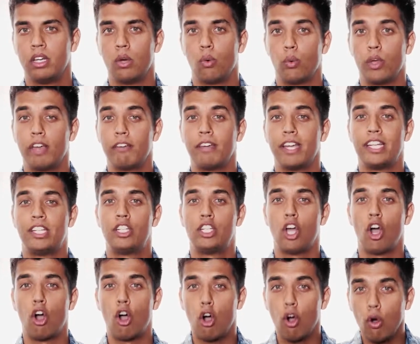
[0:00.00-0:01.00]
we have a
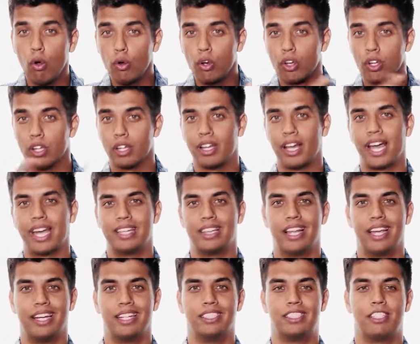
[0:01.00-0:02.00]
total head
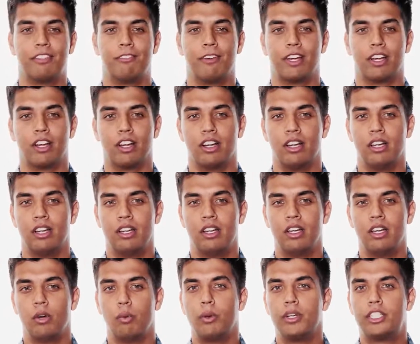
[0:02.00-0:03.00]
latency figure
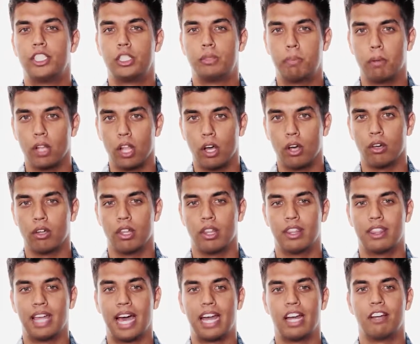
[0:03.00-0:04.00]
which is below
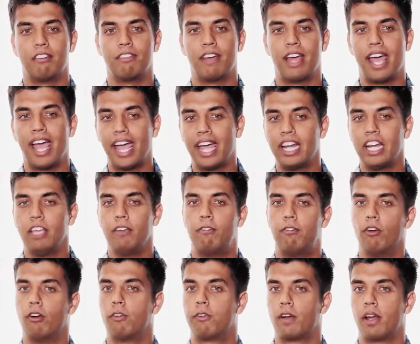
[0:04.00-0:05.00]
that of any
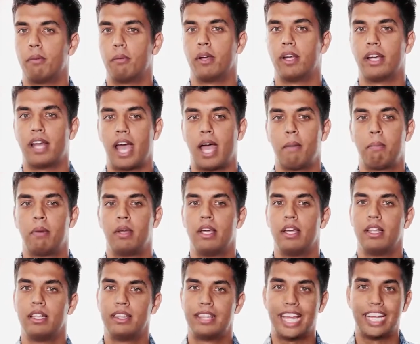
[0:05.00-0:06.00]
full frame rate app
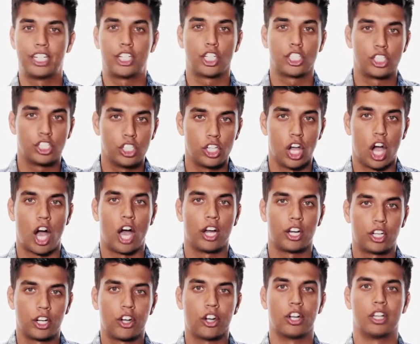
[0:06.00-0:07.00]
that does not
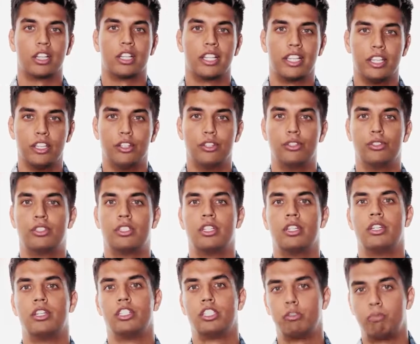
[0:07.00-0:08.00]
currently use
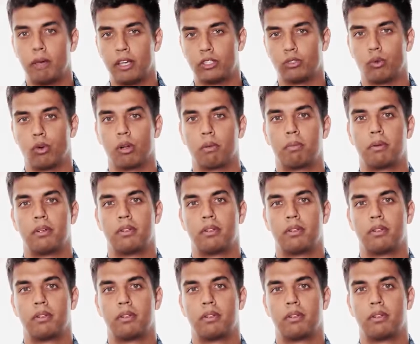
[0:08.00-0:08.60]
Spacewarp.